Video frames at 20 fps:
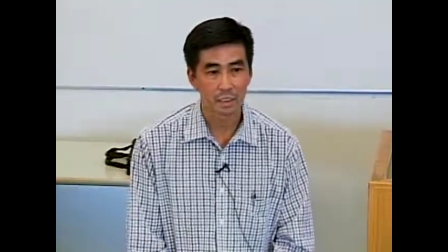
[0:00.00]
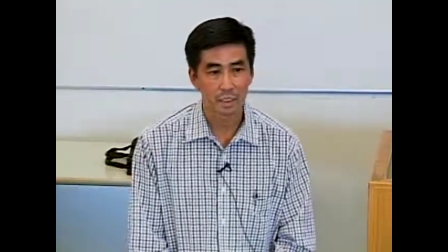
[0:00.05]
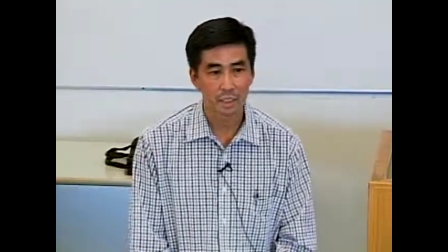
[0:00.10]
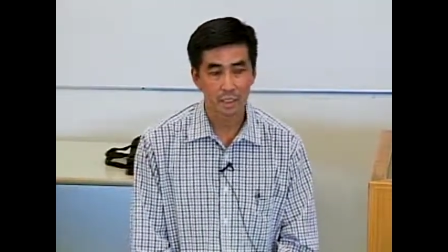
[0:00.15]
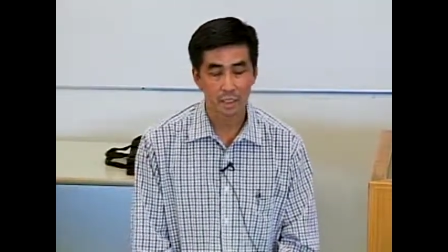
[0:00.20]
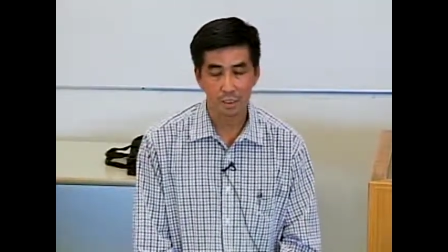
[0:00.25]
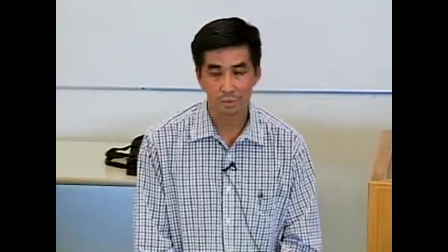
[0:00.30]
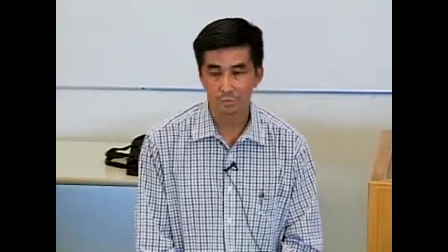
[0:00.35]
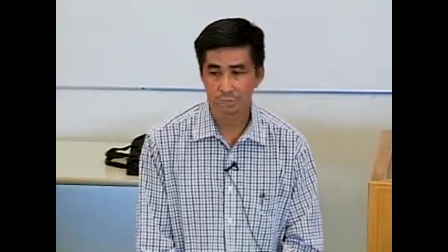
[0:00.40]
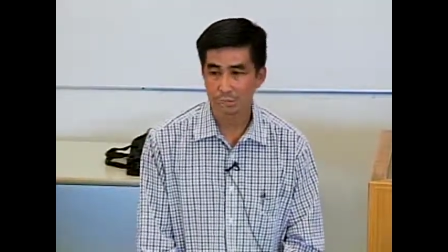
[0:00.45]

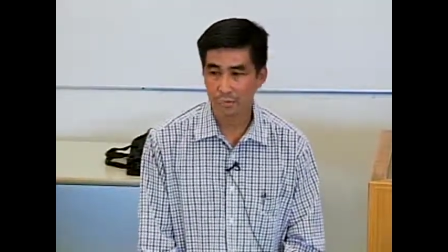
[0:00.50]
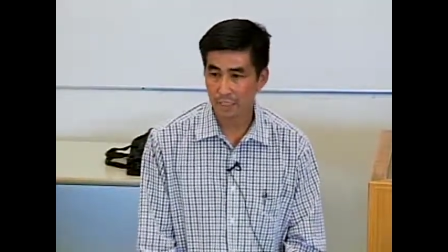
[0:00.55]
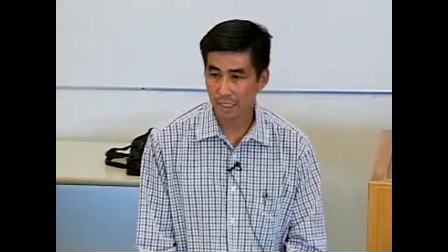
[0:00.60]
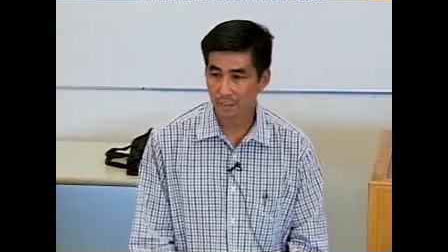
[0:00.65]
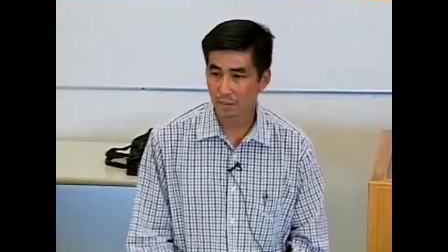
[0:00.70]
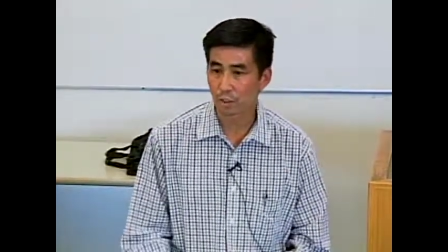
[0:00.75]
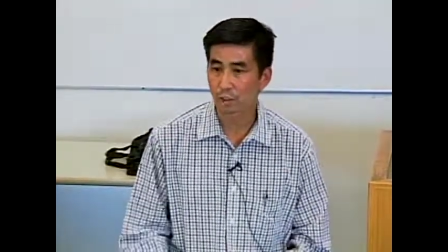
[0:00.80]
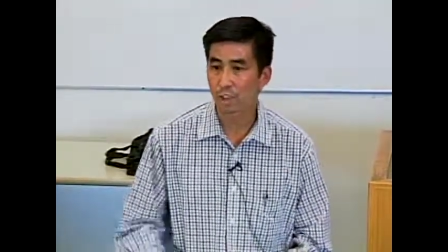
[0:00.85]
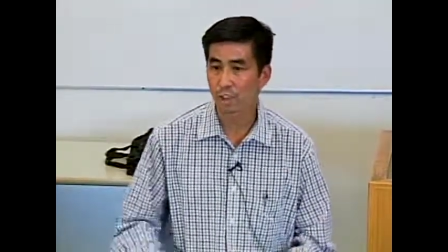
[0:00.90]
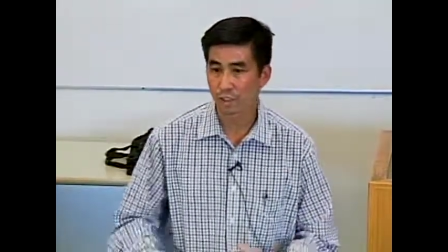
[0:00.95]
Um,
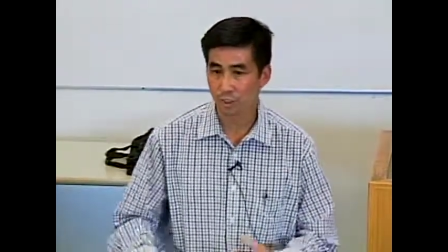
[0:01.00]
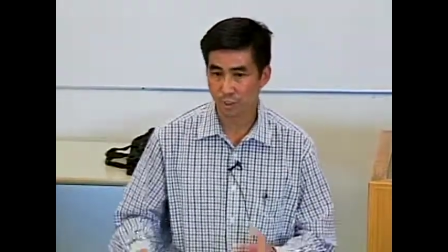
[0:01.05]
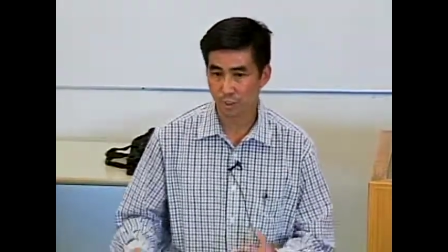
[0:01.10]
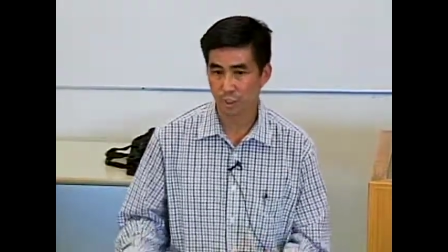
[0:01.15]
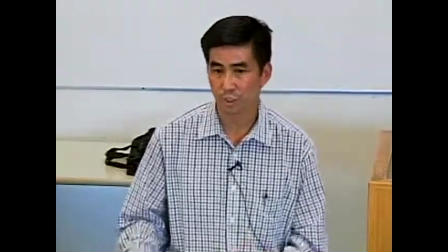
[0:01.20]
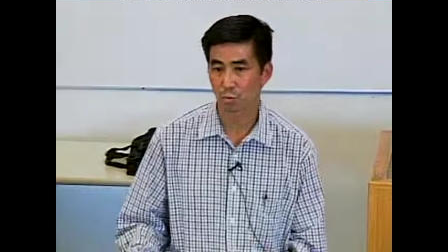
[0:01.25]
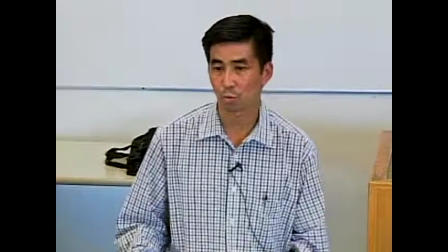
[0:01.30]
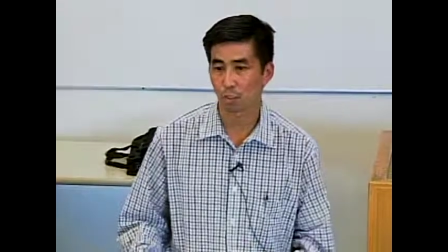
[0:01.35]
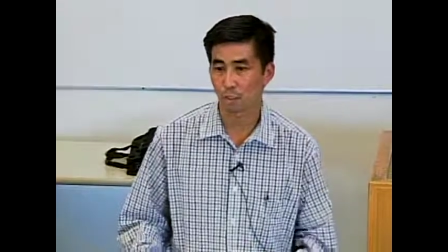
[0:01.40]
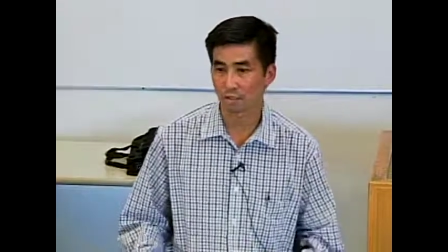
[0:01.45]
again, looking at
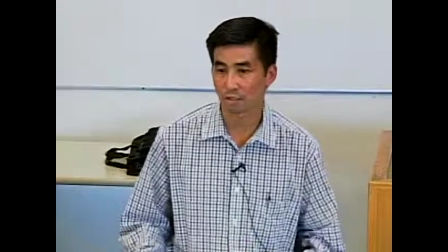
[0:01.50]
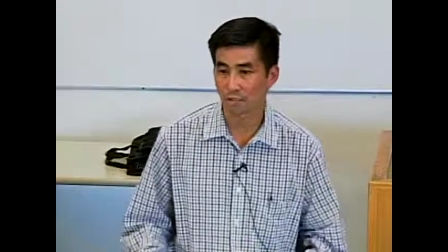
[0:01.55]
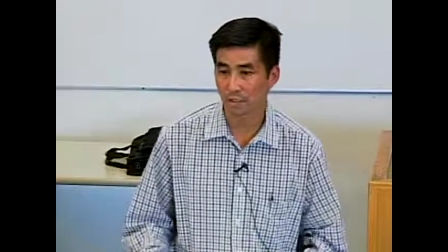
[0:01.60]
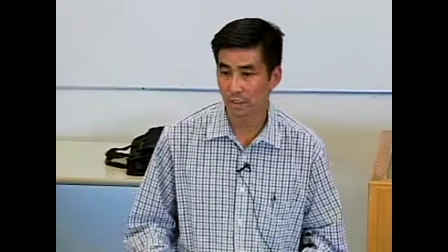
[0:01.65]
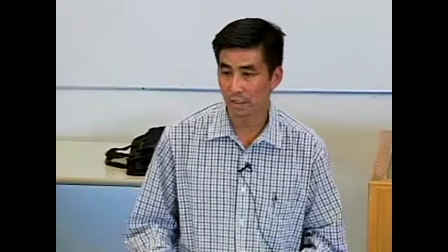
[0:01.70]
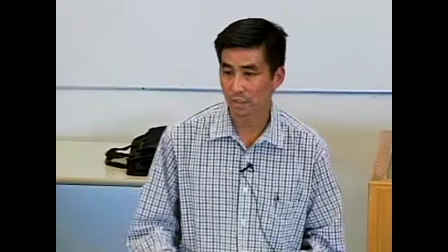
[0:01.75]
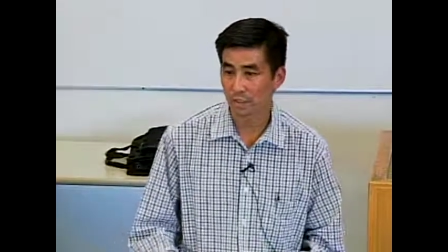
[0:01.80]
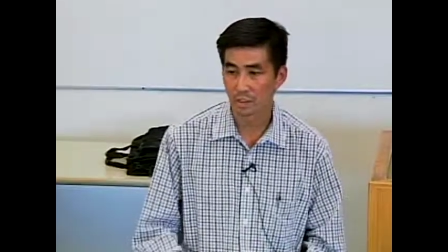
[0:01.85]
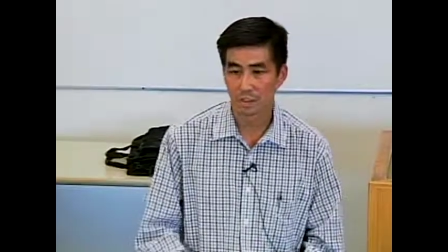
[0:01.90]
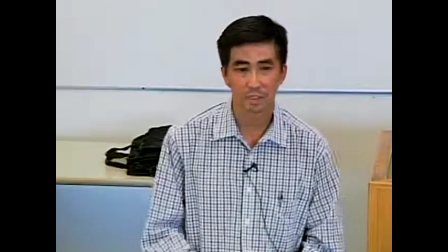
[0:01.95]
child
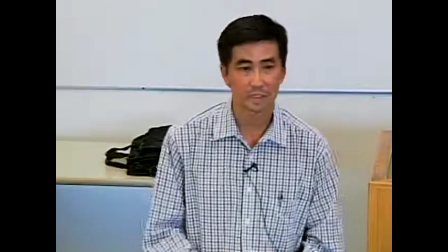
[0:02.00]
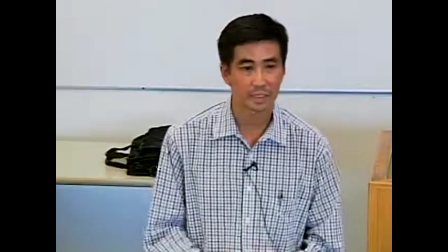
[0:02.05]
welfare,